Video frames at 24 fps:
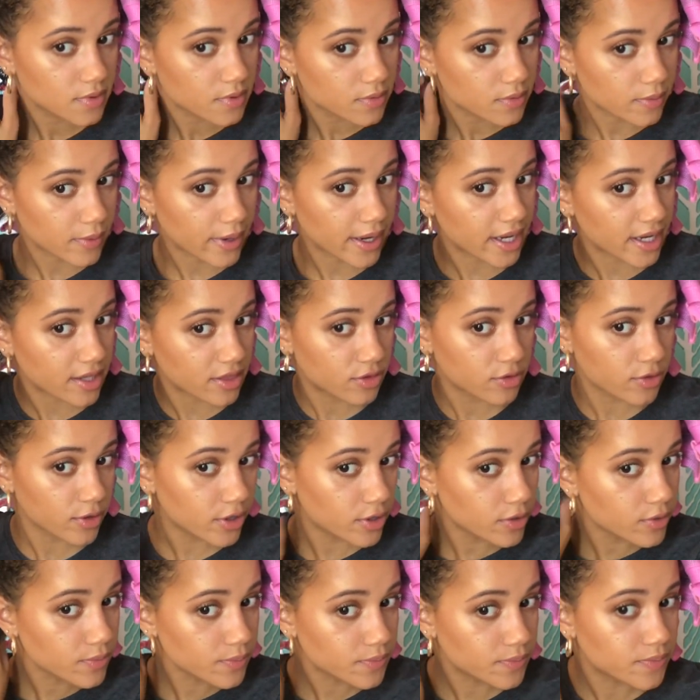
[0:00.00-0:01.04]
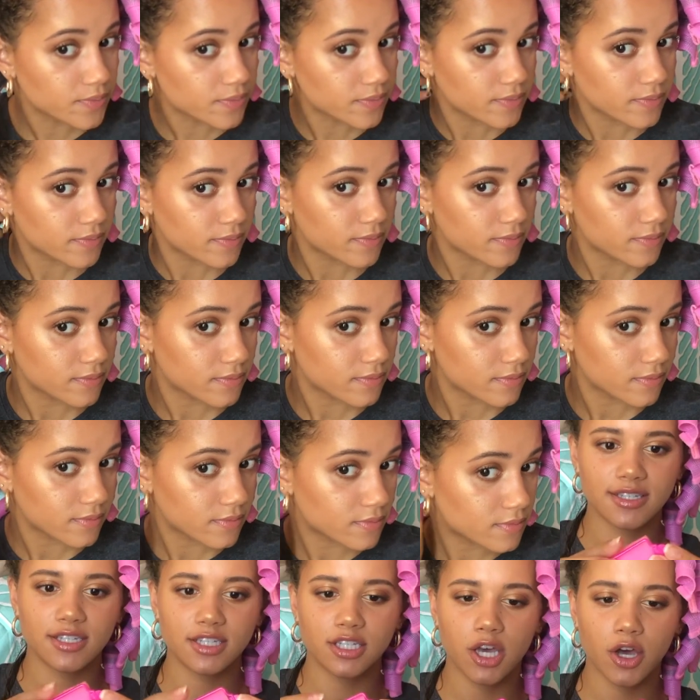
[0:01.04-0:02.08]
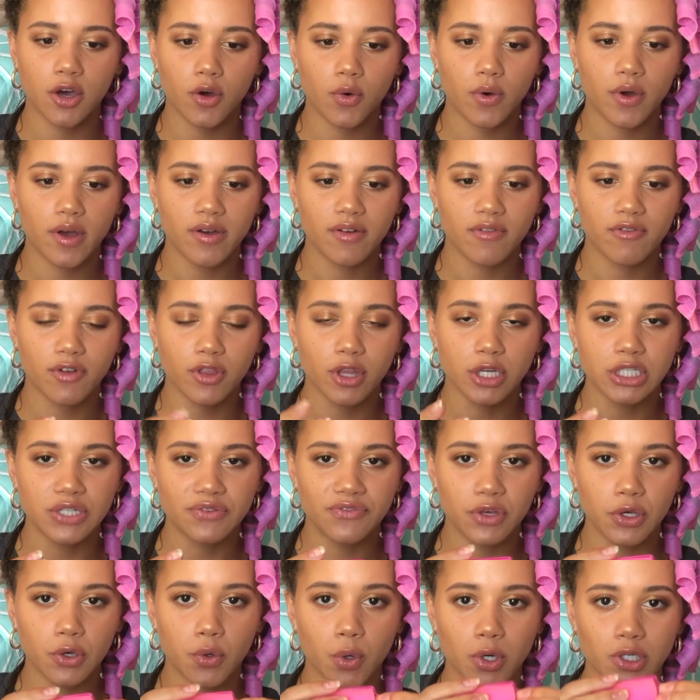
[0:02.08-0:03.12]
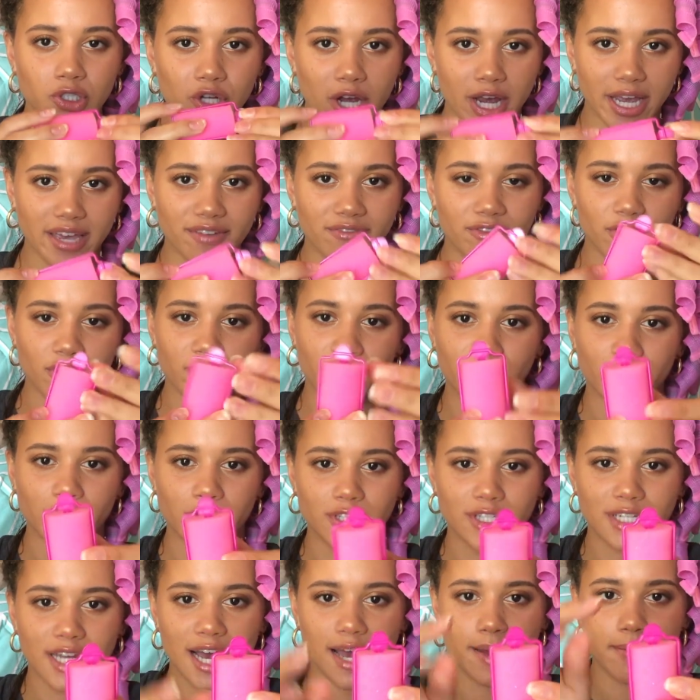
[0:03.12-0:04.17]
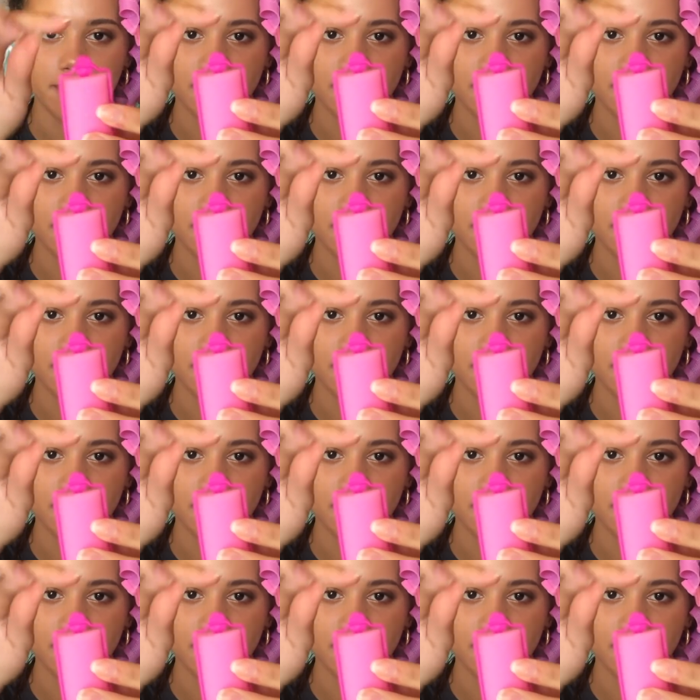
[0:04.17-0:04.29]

rake it through. So for those of you who are trying it for the first time,